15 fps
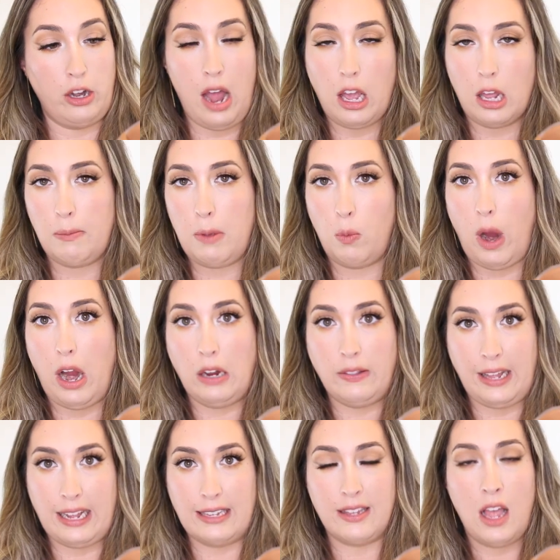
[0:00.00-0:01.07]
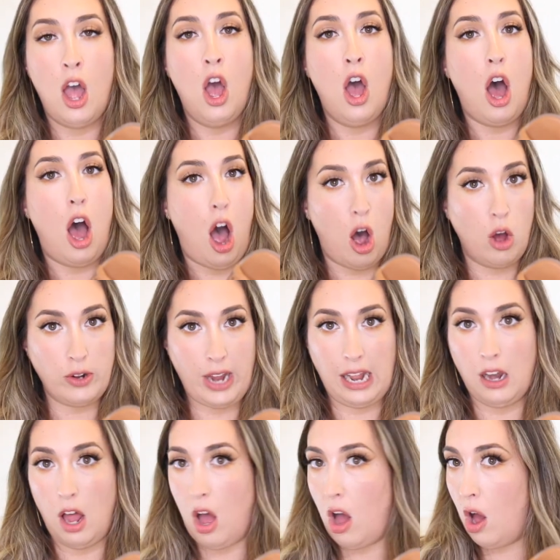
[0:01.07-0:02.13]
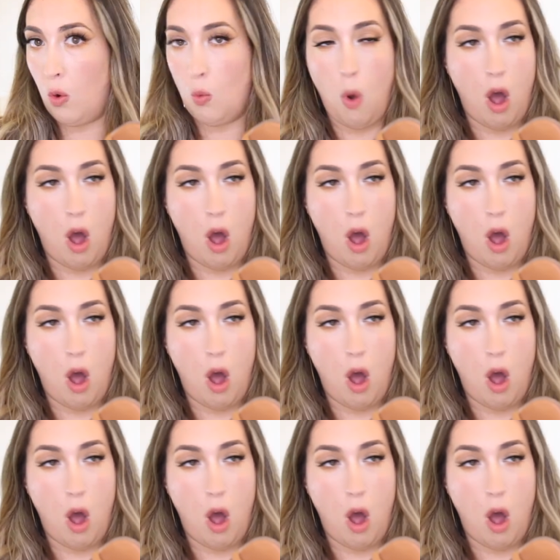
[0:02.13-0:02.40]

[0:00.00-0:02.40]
You're not going to be wearing these all day long,